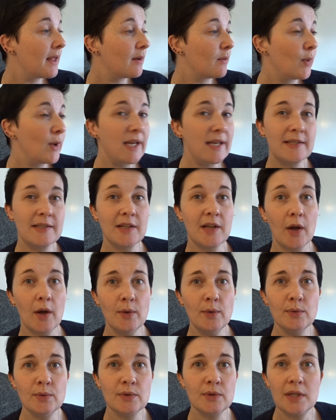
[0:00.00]
weeks
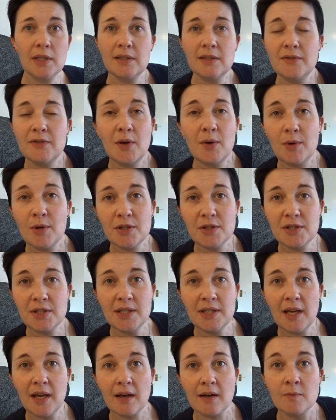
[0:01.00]
ago and I've not watched
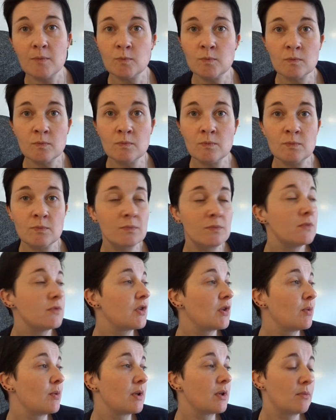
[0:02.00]
it yet.
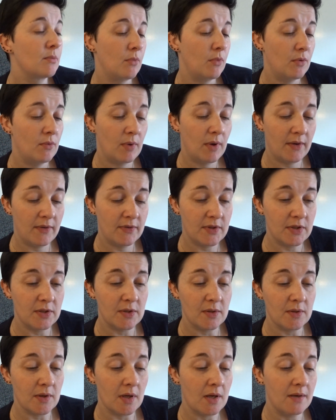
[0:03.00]
So we'll have to
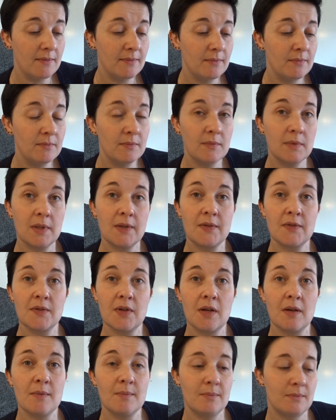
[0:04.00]
do that.
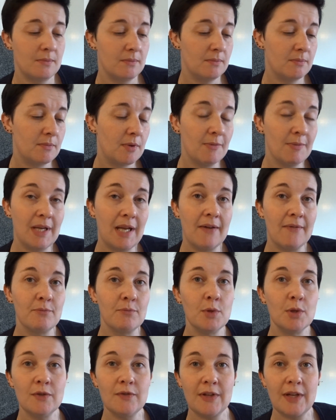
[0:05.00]
Probably have
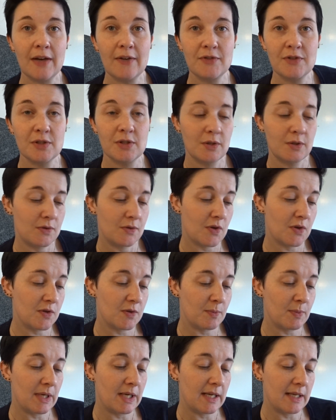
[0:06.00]
movie afternoons or
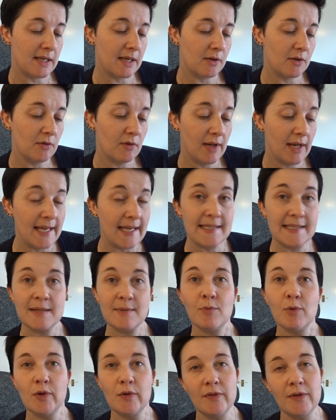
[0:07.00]
something like that, or lazy
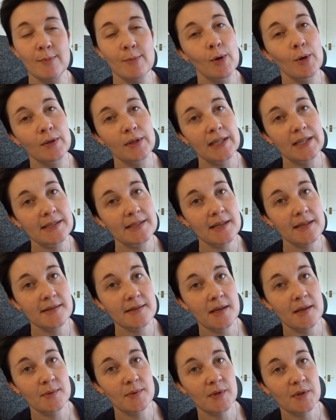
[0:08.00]
movie mornings, that
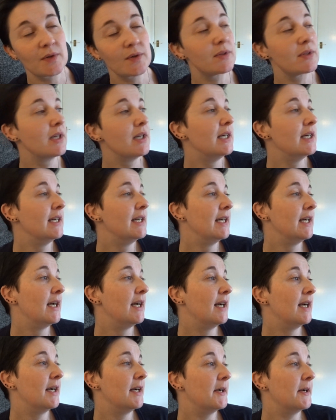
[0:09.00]
sounds good.
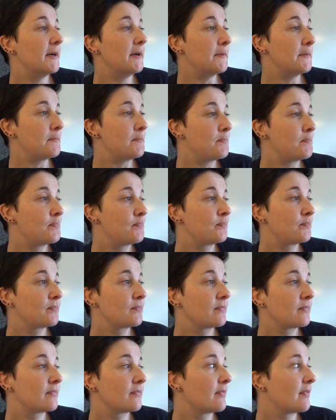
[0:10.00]
And
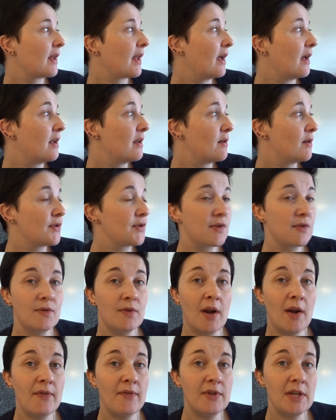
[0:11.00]
lots of
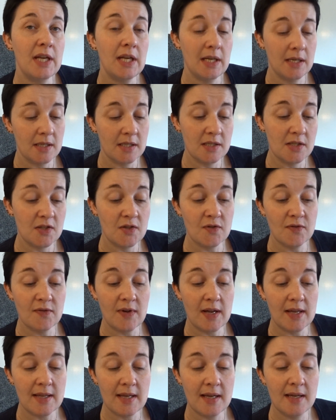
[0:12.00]
crafting, stuff
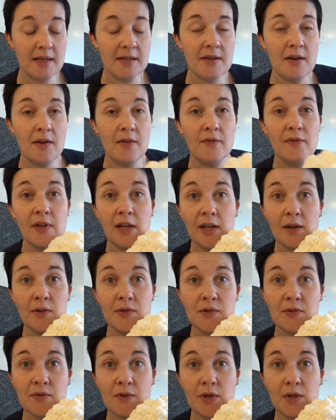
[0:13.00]
like that, and hopefully
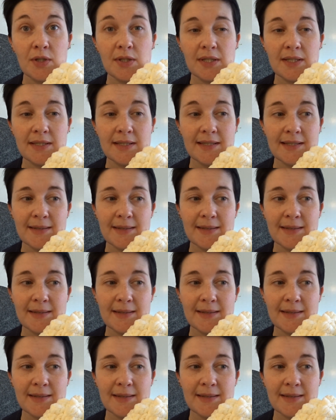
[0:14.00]
lots of crochet